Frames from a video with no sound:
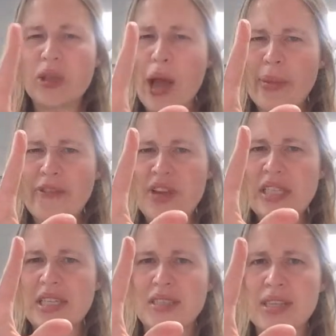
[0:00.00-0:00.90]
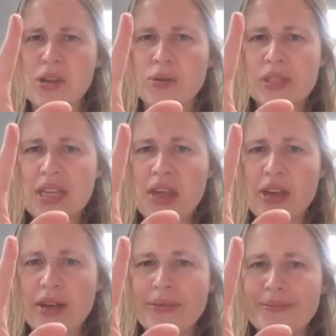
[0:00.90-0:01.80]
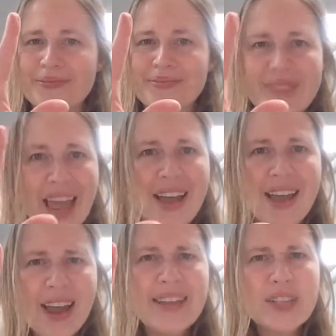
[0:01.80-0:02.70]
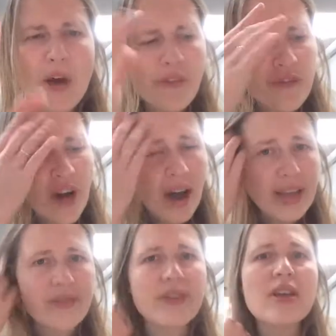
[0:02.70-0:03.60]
So how many faces has it got altogether? Yeah, it's got 5.